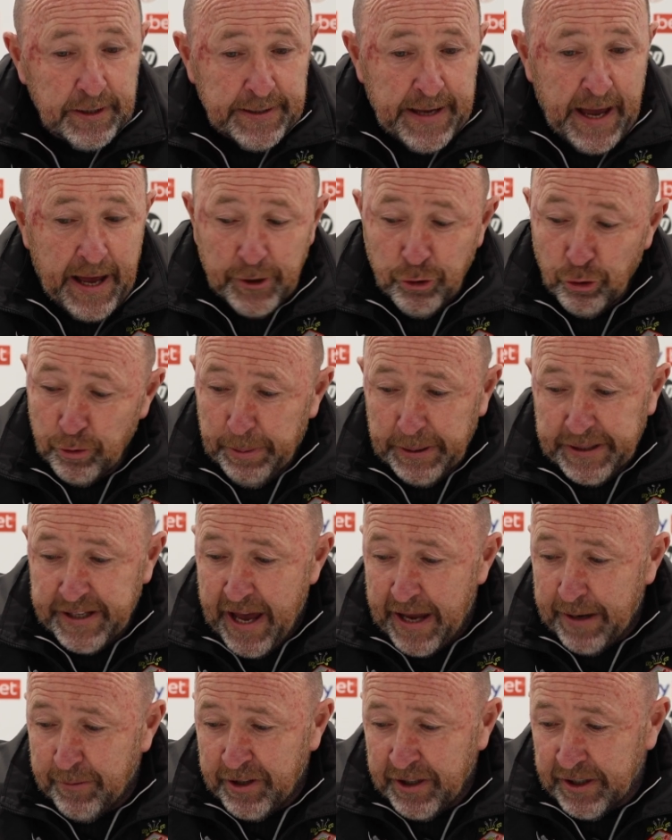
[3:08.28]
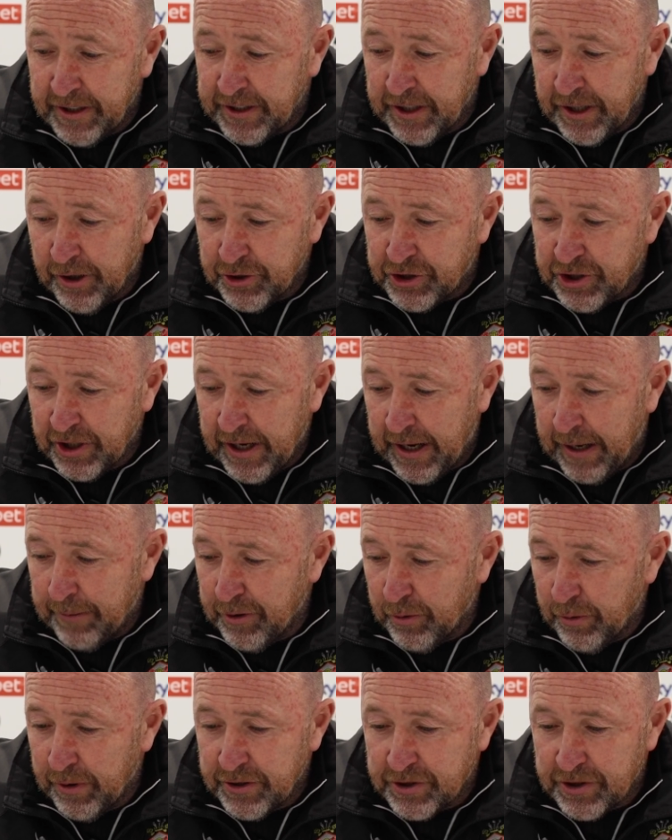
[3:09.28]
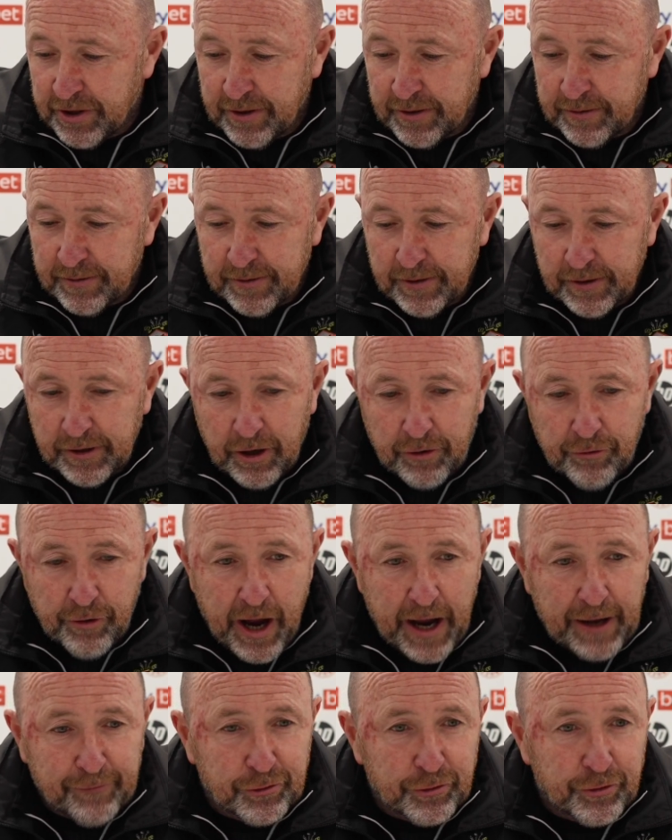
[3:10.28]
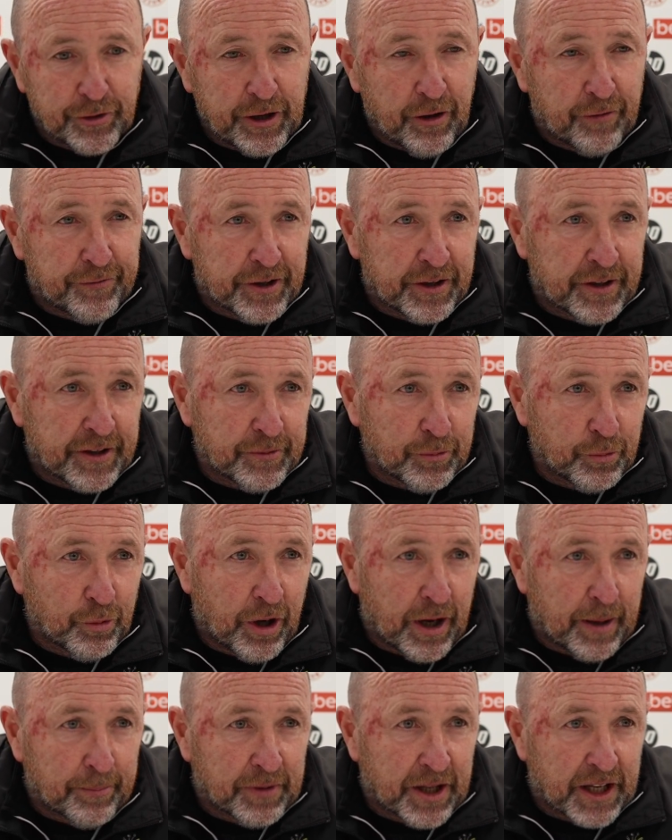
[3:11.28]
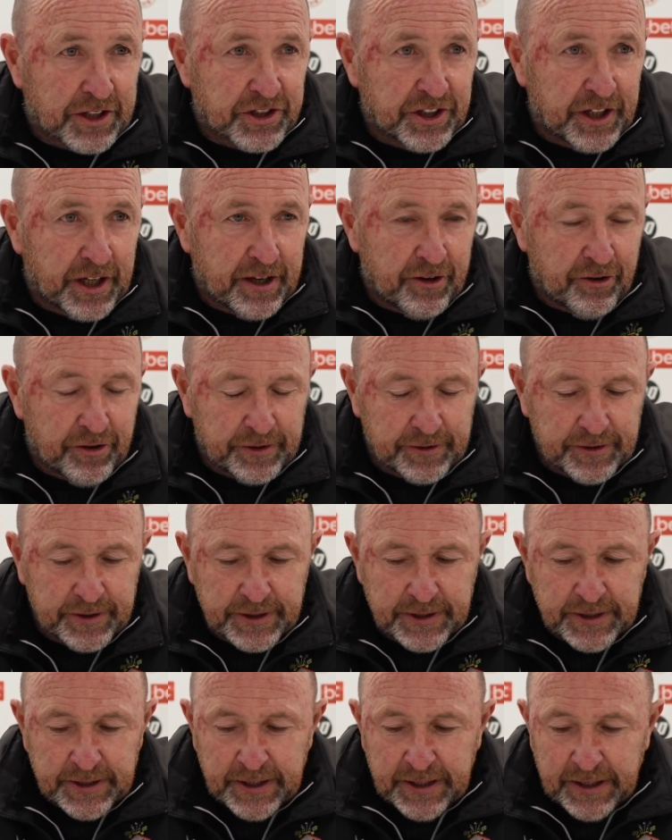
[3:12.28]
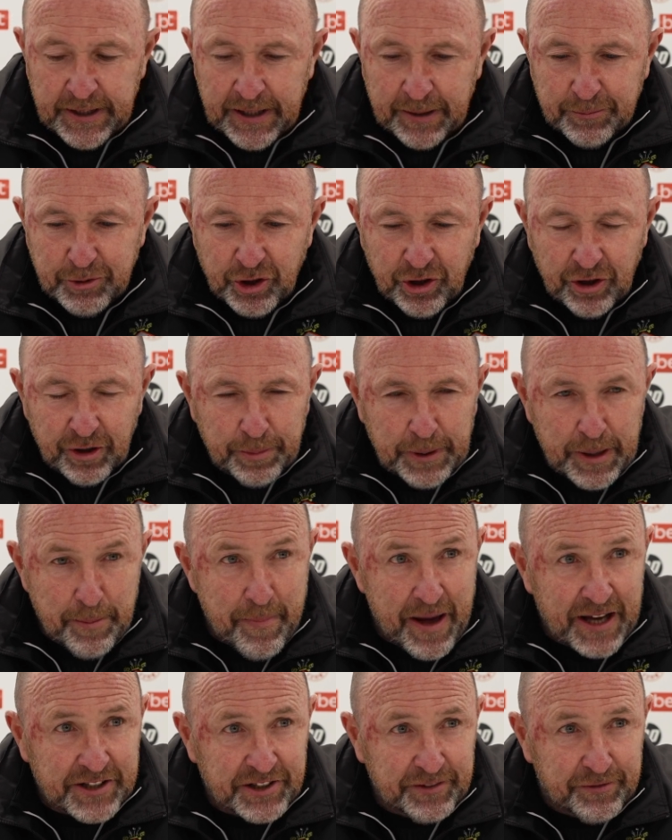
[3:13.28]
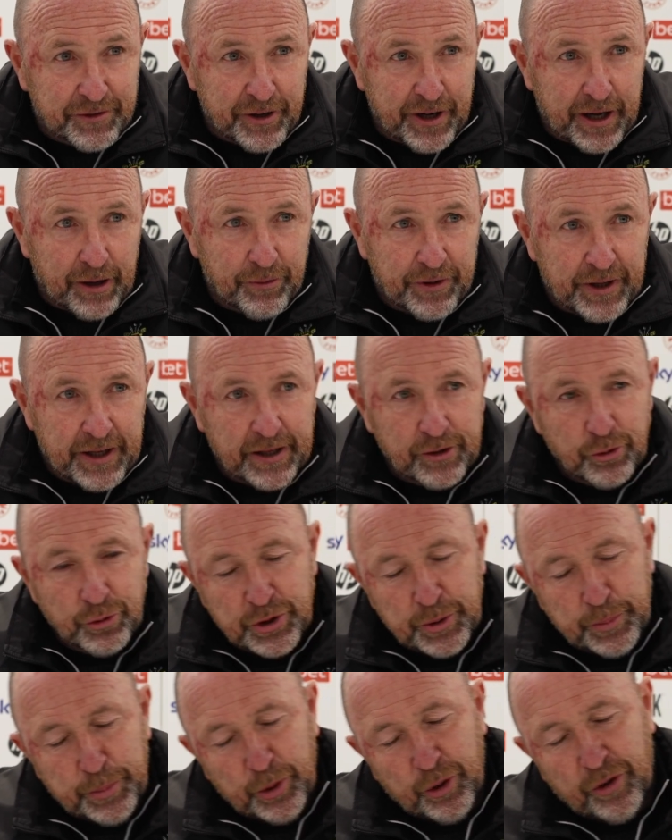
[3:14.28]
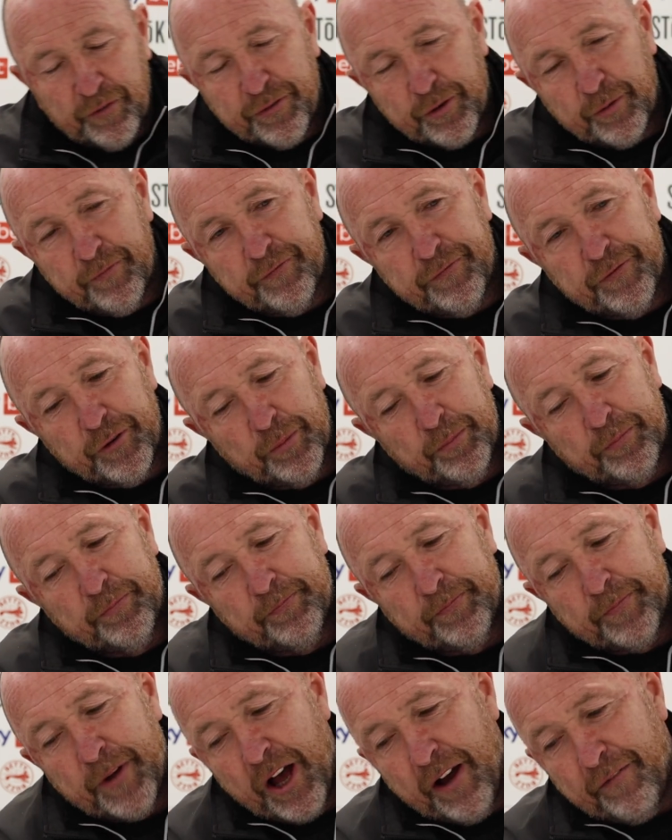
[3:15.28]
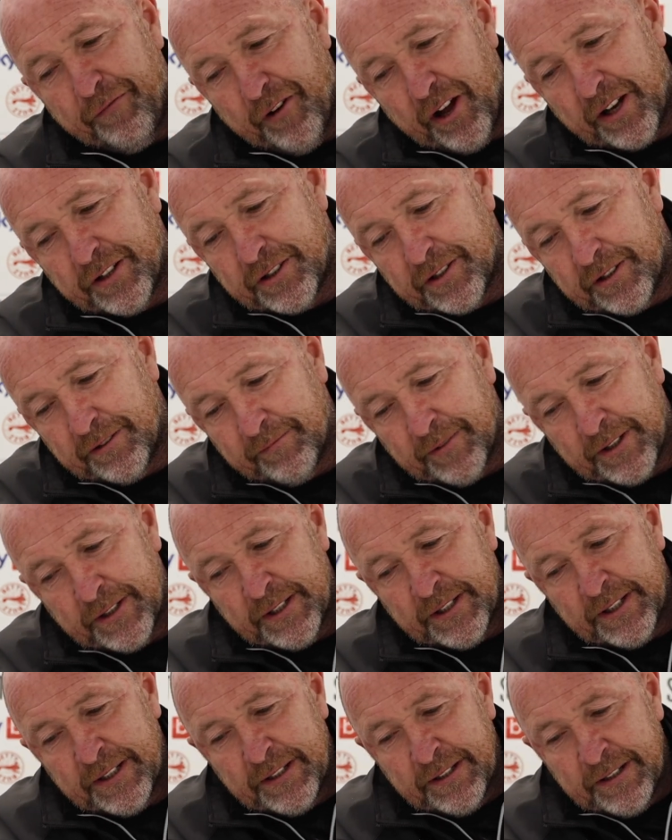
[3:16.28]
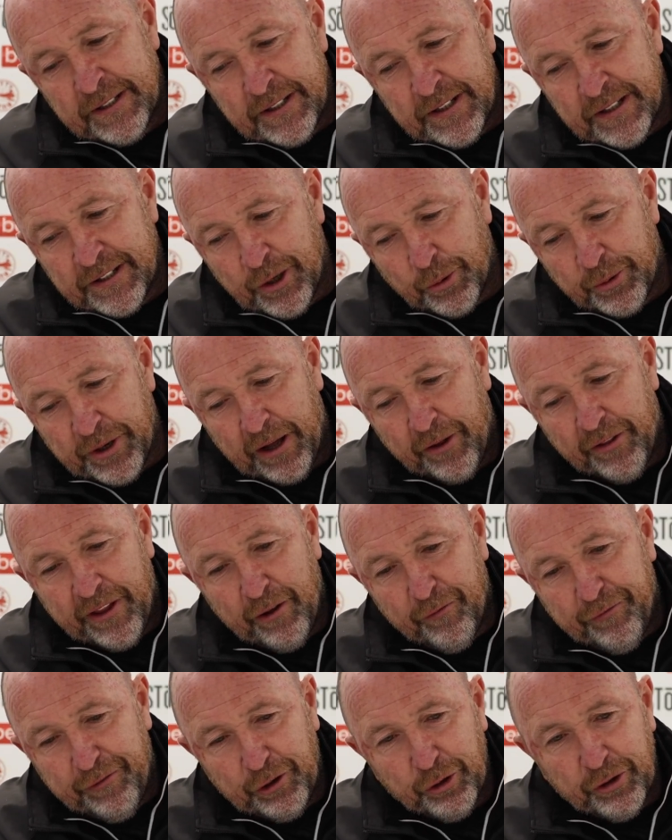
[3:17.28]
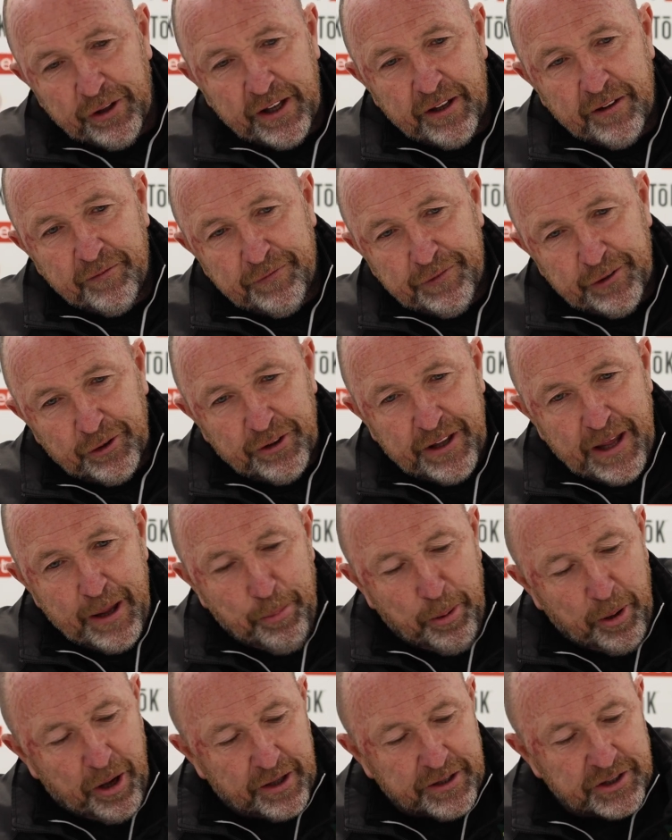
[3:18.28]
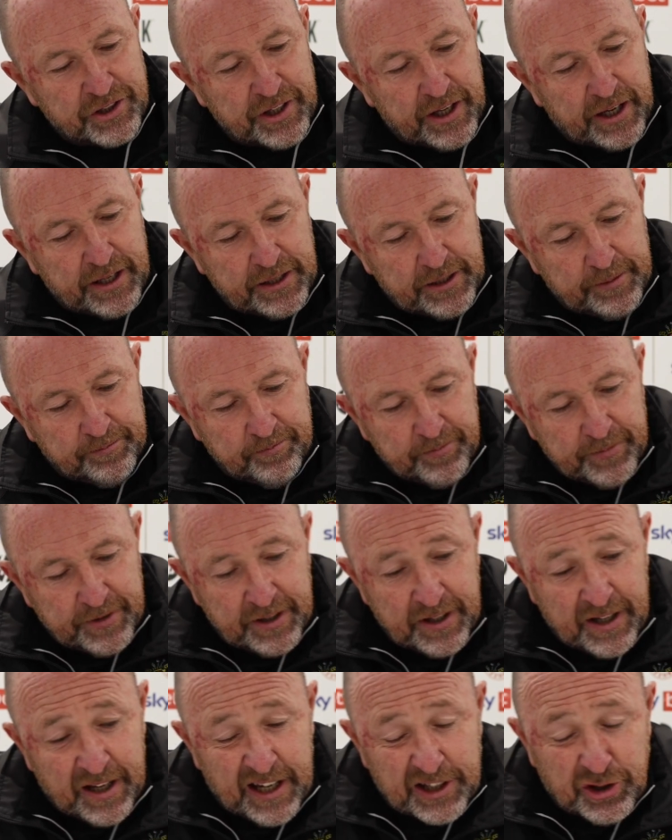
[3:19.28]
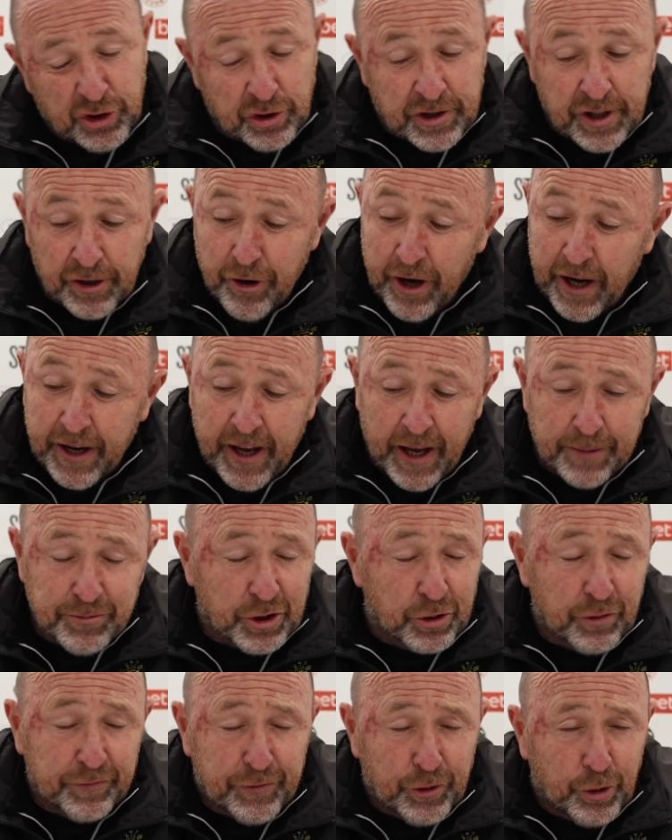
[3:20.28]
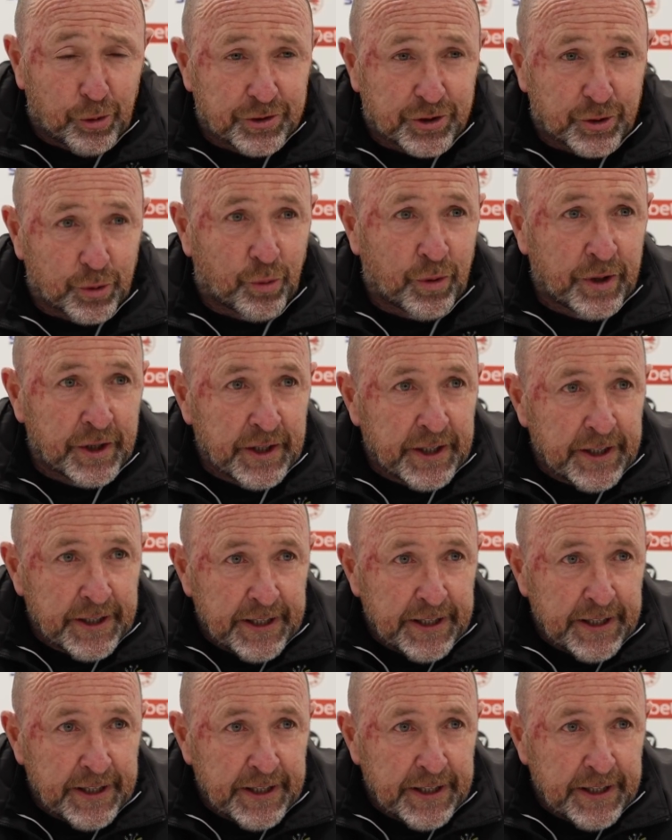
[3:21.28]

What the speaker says: Yeah, another big game, isn't it? You know, it's a game where there's a lot of rivalry over what happened last year, and I'm sure there'll be a massive crowd there, good support from our fans, and no doubt they'll fill their part of the stadium. It's just a great game to look forward to.